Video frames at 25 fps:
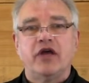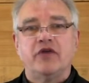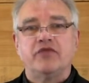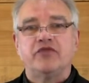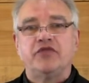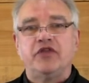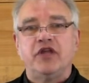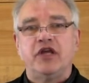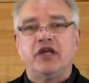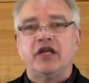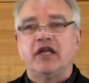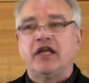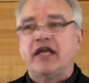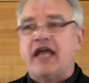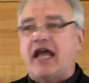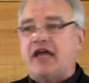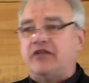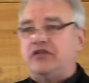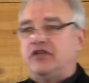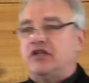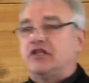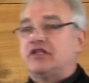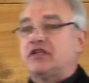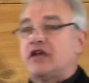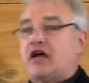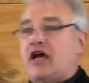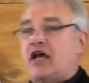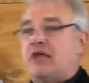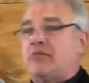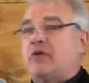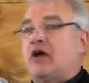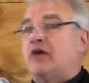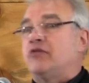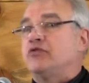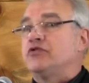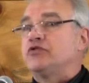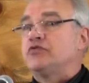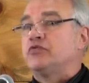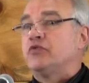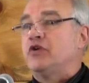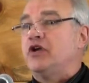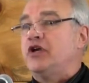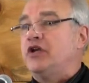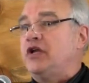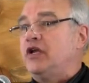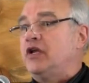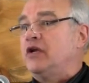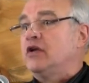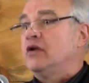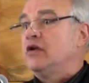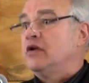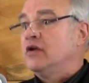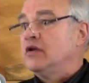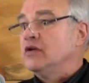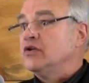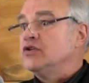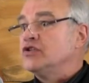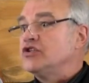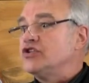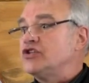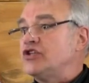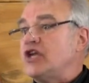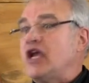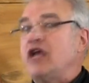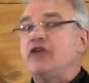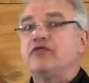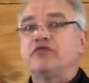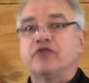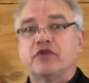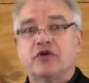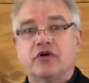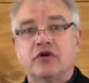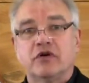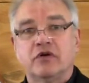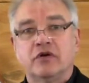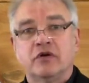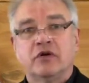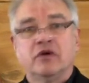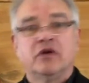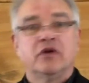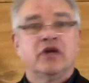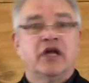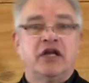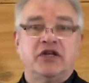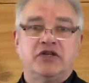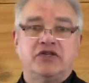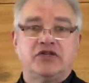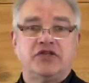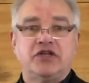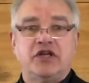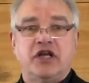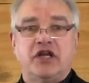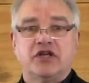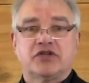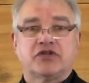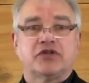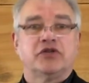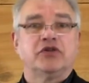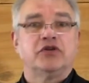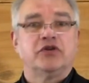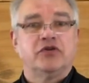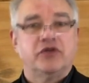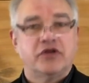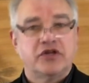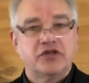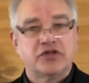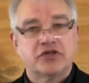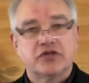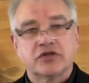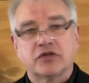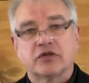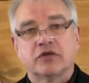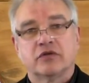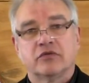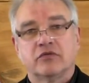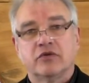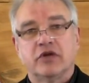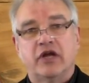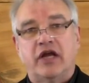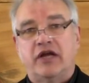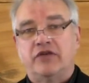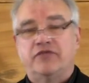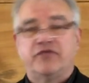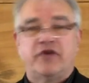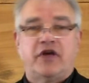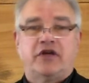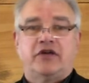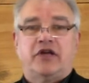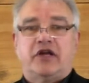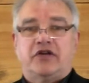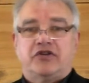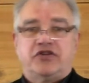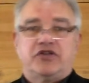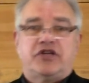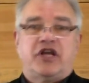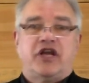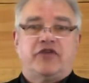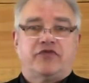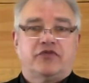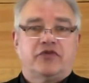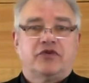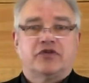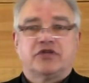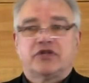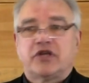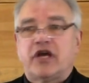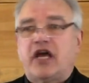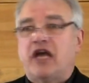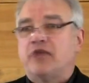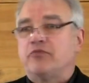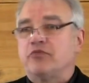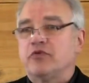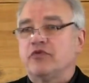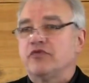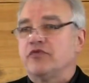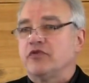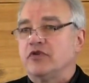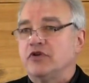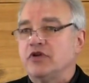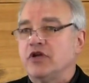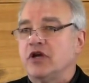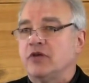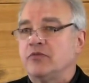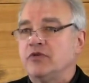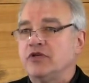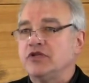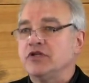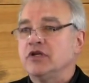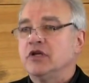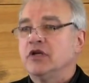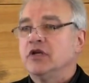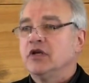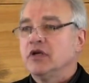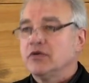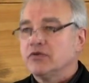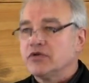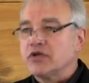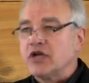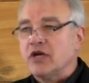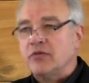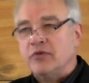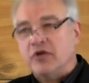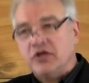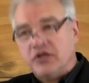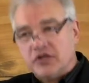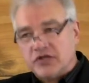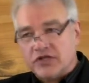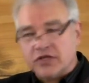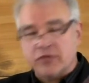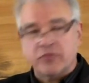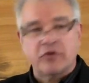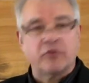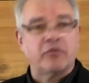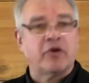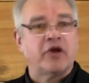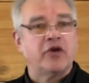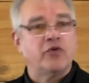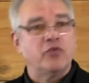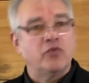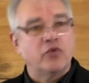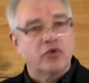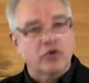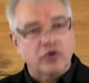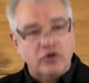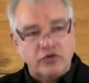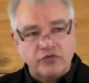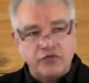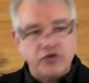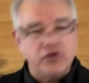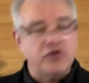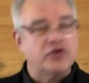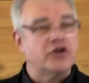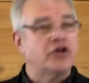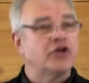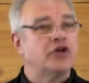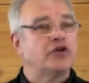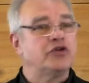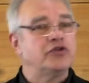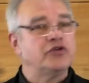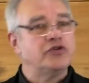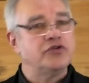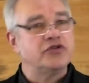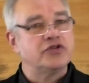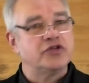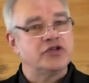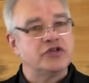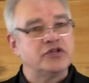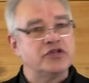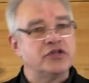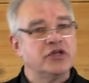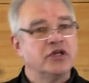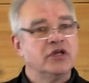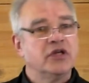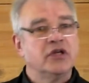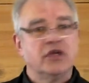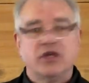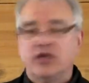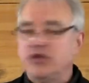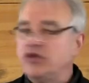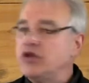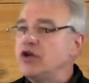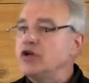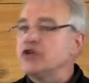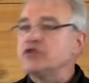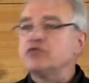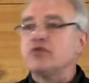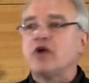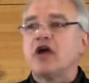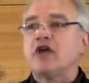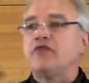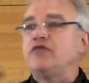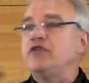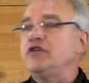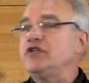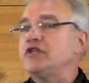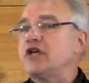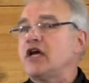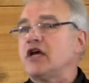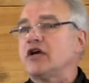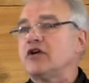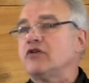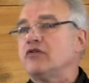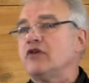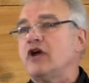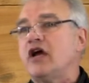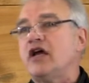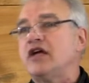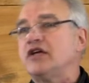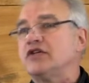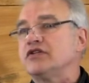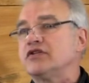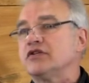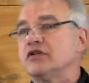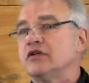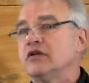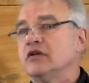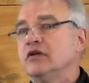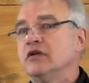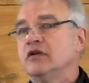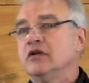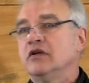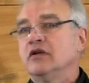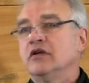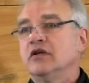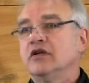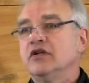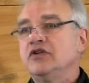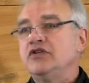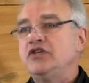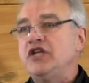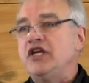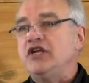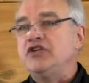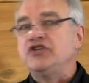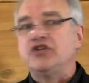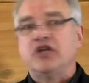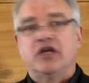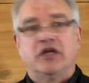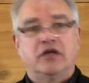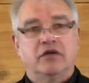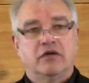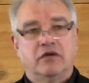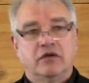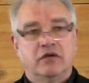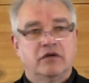of thinking. At the time, I was reading Schaeffer and C.S. Lewis. I found out Schaeffer is Kuyper for dummies. I was coming to some of my worldview conclusions, and there's Ravi Zacharias teaching,